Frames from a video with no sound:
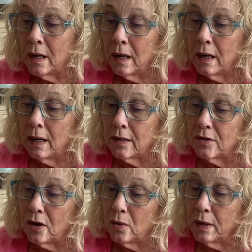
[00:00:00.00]
It is
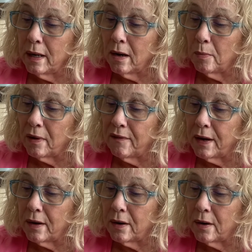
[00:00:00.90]
known to help
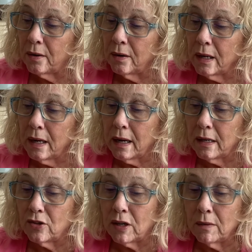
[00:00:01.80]
prevent early
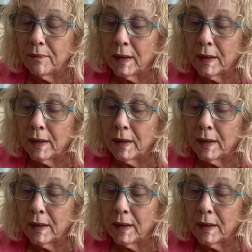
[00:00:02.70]
aging,